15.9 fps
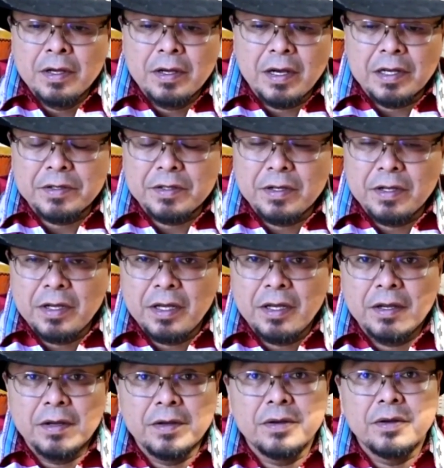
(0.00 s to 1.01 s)

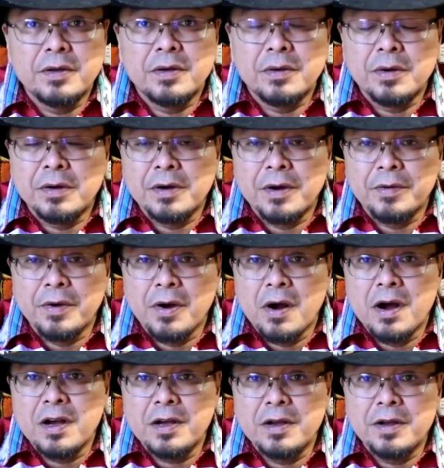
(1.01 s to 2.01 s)
sini or a
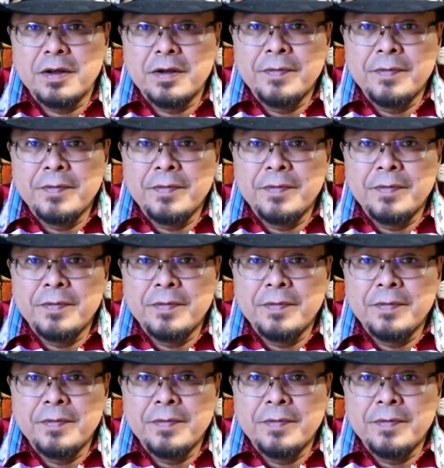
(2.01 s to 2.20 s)
rock